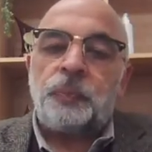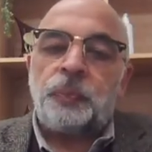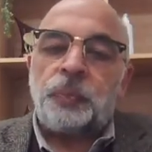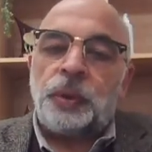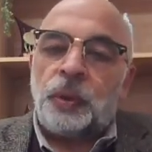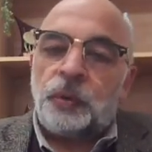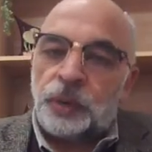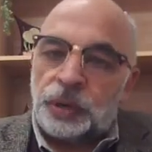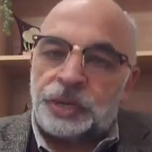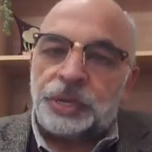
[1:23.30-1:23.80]

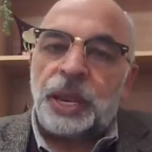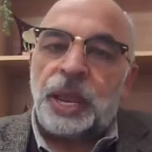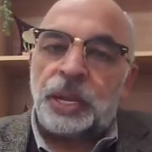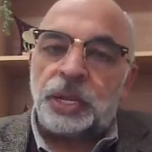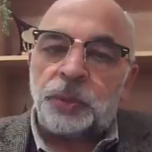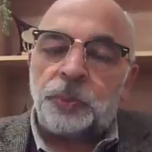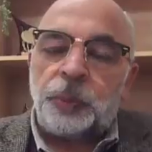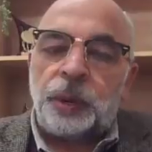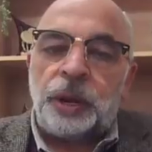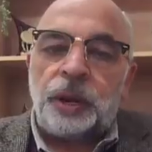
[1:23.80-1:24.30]
which has
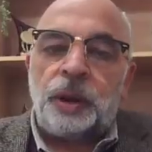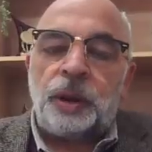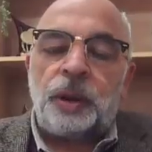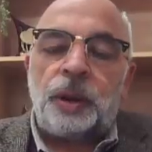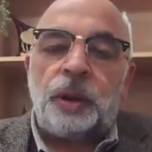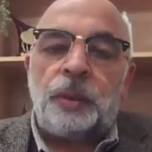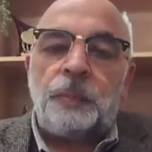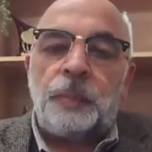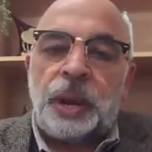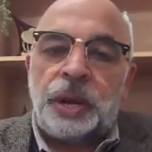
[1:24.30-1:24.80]
been
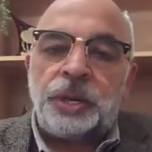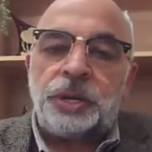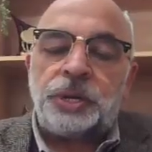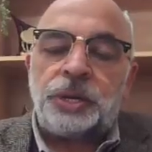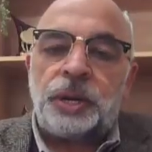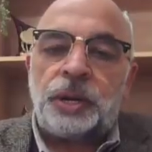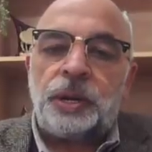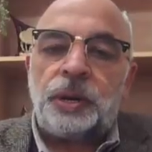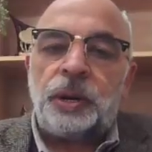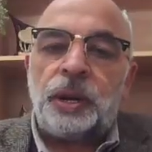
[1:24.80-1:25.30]

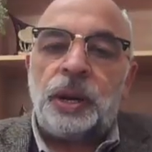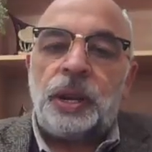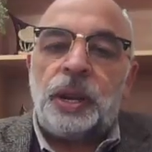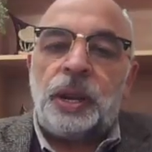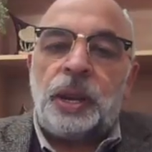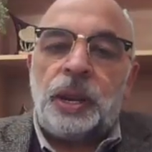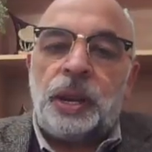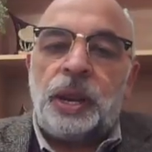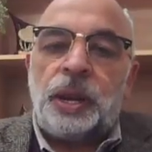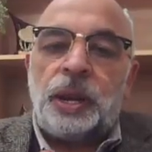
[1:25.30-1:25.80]
mentioned
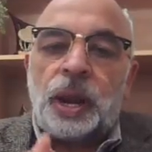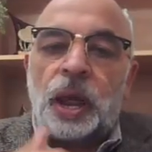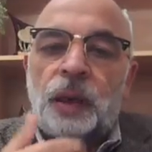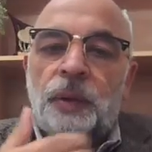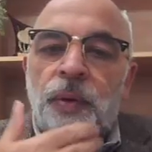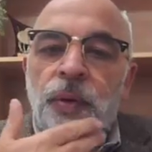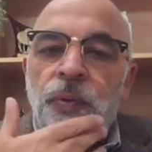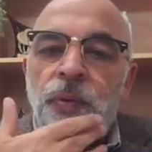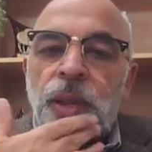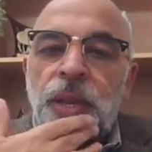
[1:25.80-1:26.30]
in our
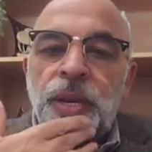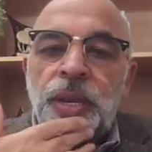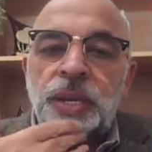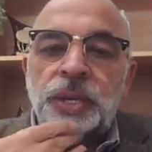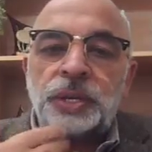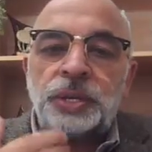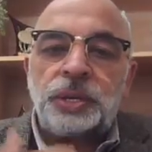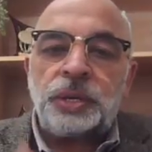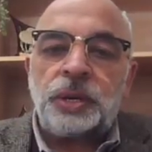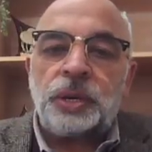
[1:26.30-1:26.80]

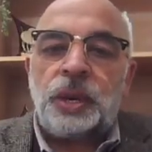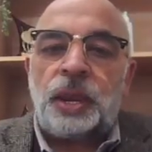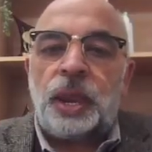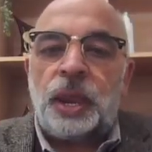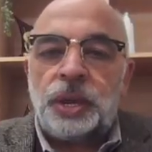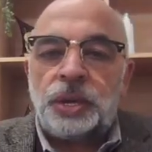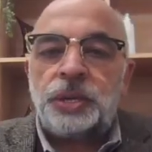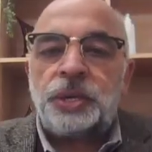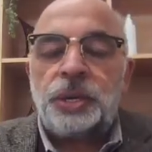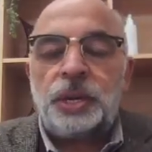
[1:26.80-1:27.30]
various
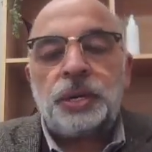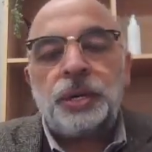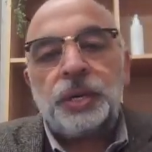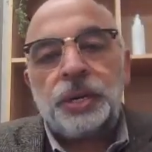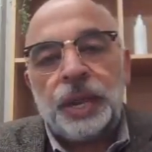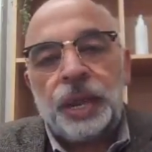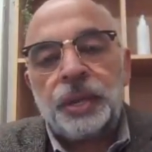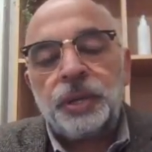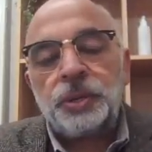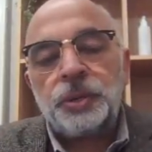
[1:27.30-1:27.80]
ancient
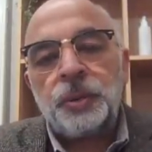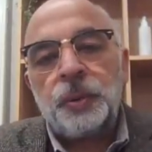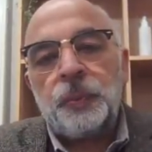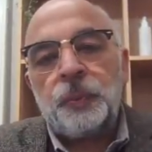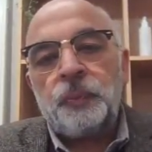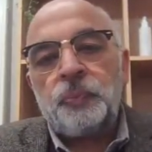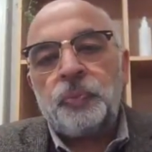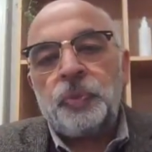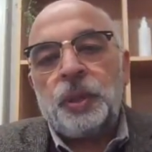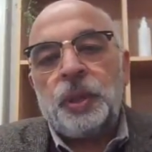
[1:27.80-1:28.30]
texts.
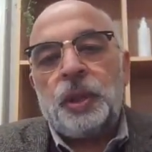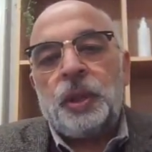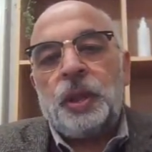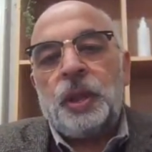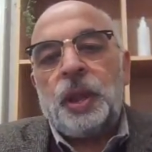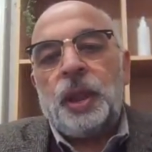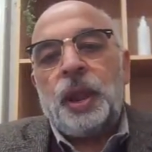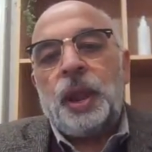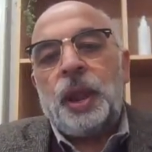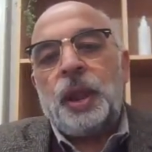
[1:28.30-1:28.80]

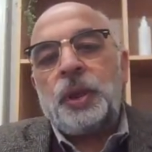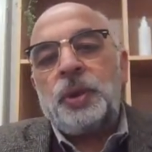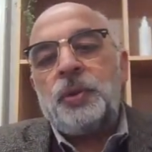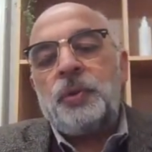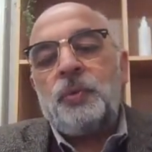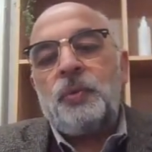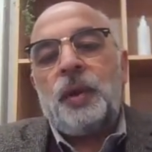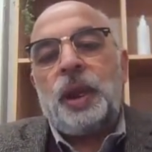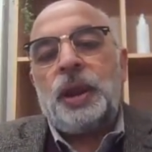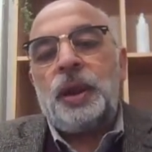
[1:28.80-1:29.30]
And
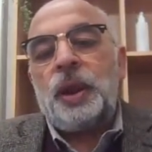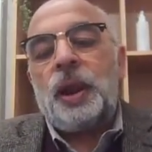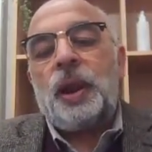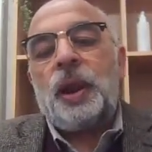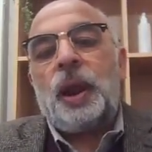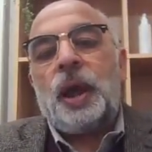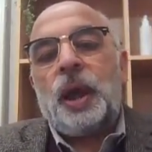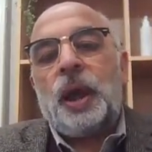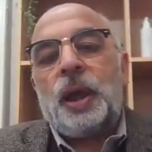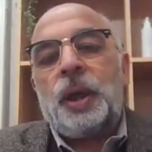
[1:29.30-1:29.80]
when
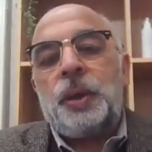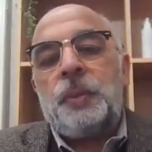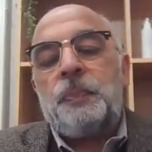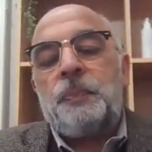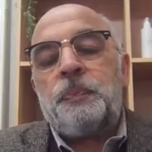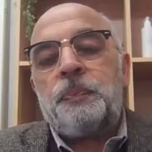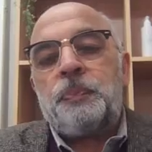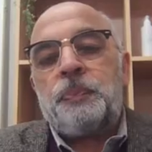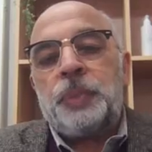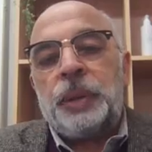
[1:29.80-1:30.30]
I
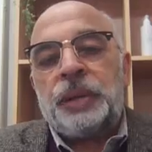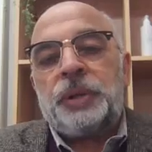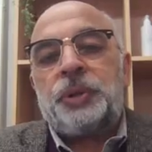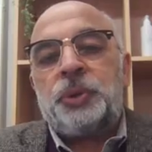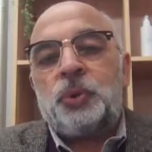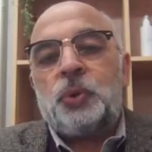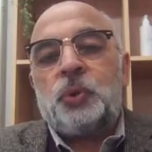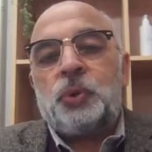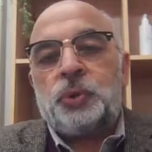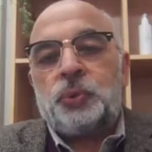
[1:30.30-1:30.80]
picked
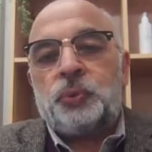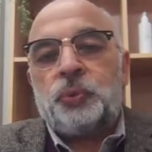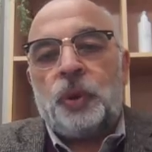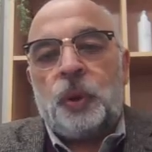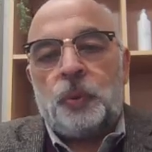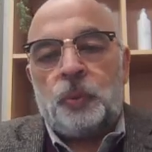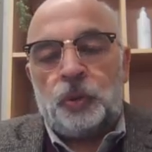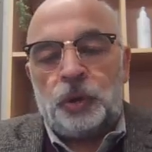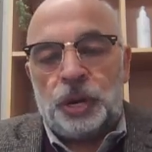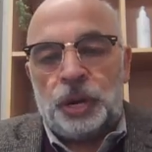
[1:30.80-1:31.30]
those
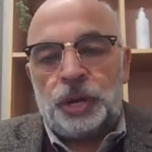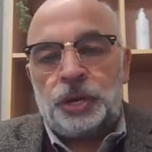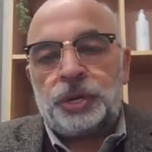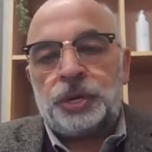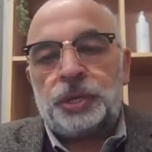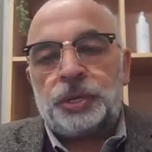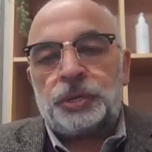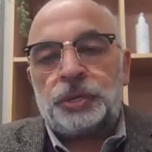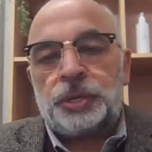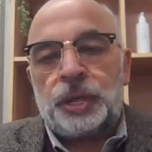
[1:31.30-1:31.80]

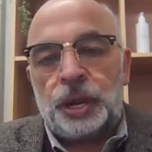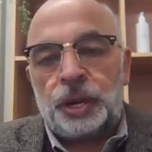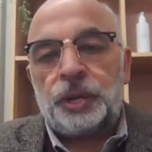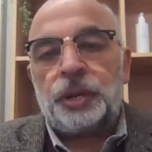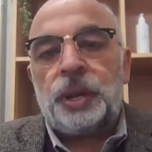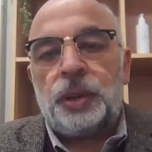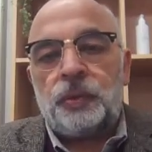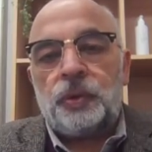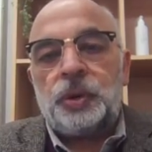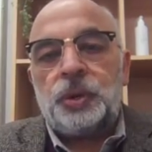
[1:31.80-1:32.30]
formulations and
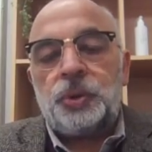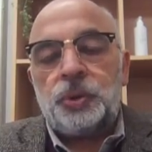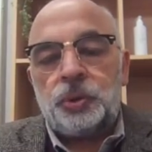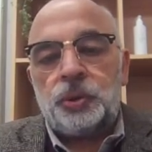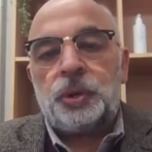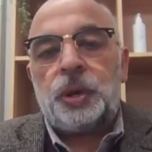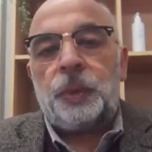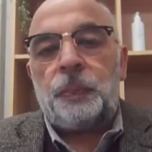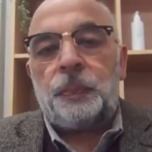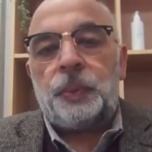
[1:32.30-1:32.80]
given to
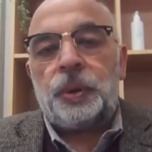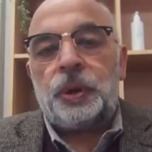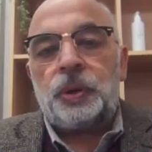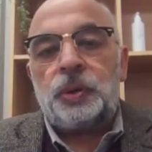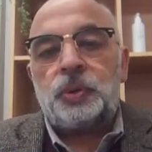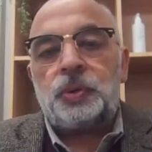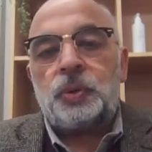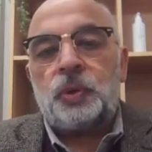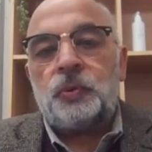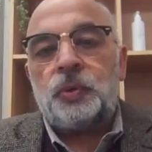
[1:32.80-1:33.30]
Ripan,
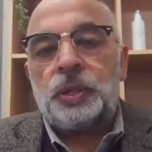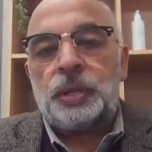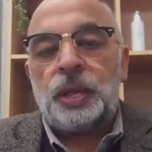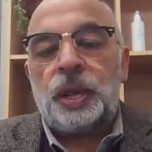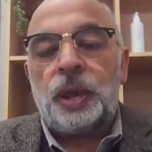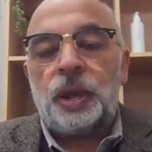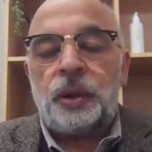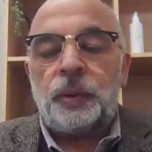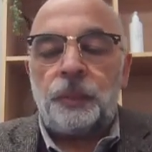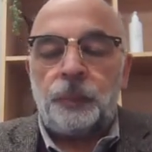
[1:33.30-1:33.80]
so with
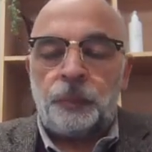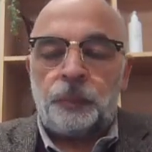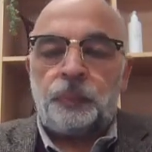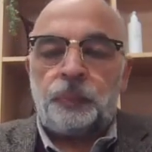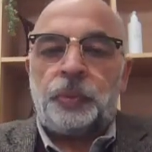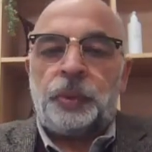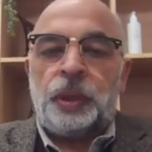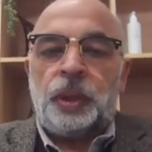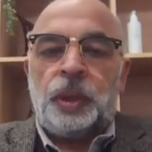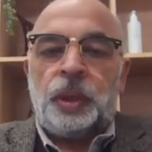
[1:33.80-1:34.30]
her
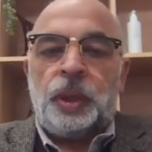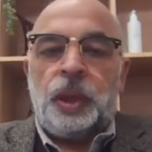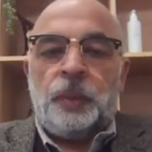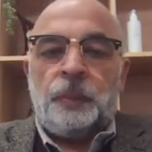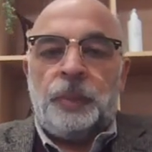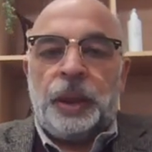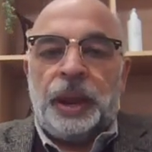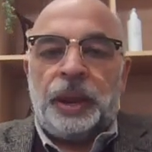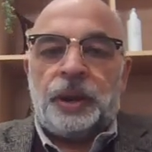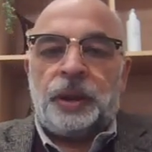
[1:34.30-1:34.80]

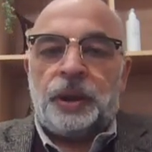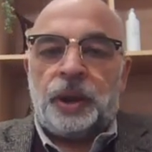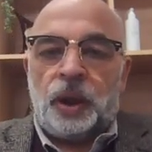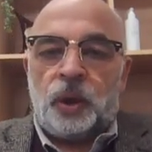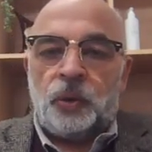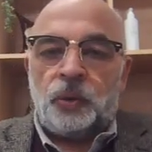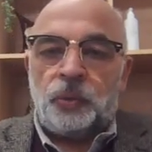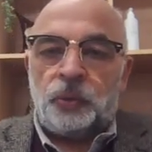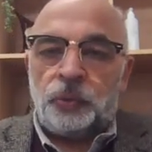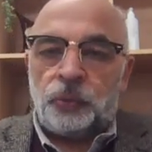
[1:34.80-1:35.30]

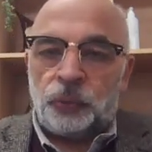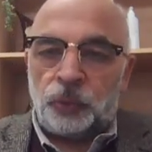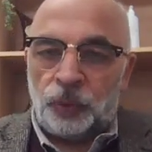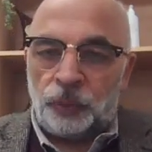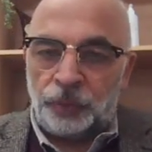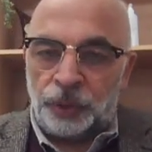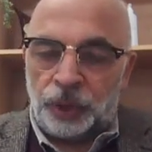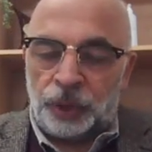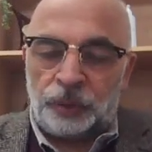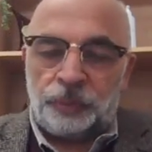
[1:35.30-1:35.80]
background from
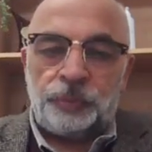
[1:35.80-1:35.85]
the